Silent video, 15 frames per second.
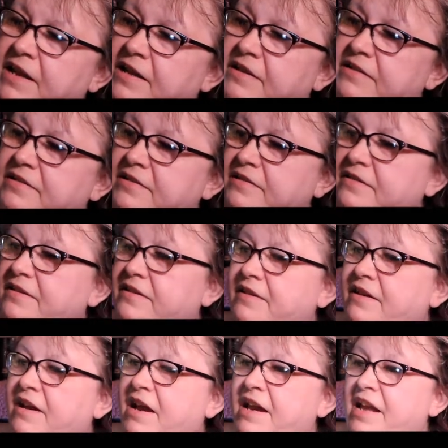and
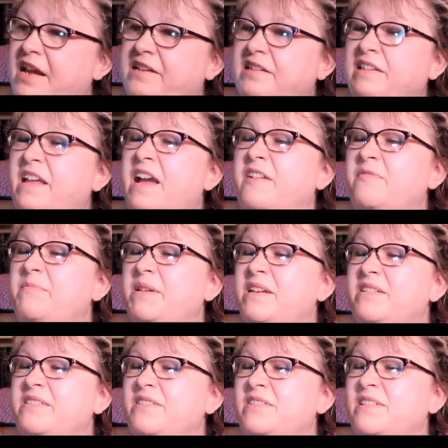I had to laugh
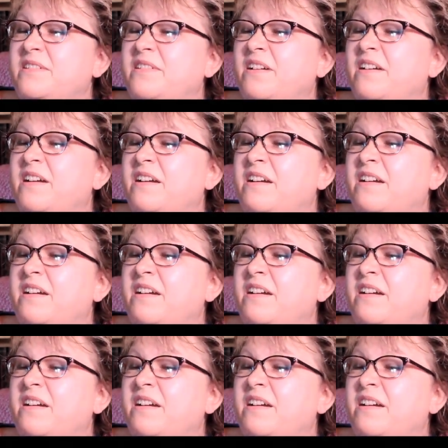because there's an